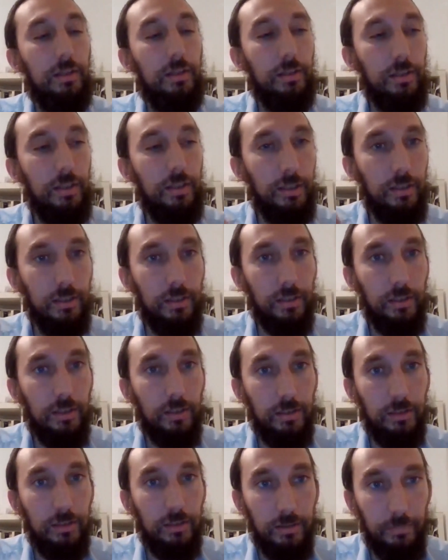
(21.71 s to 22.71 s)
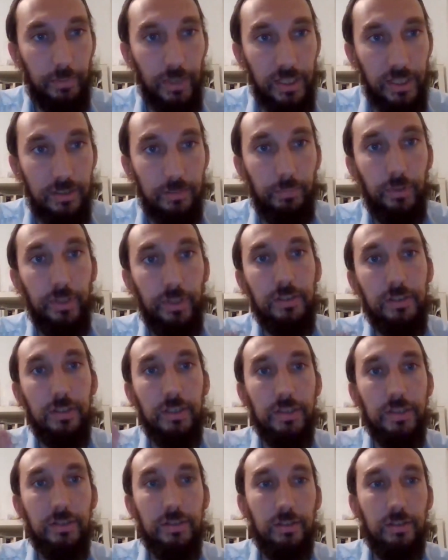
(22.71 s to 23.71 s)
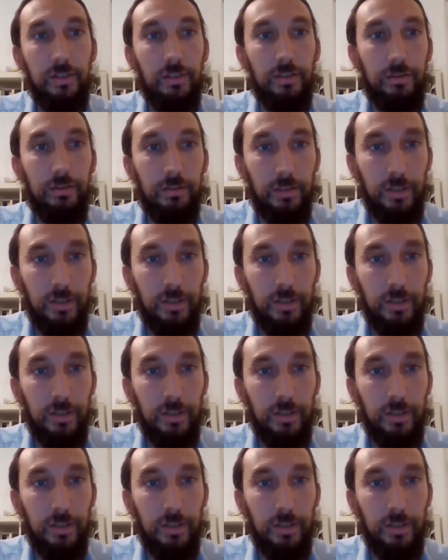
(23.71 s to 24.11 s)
The basic point is that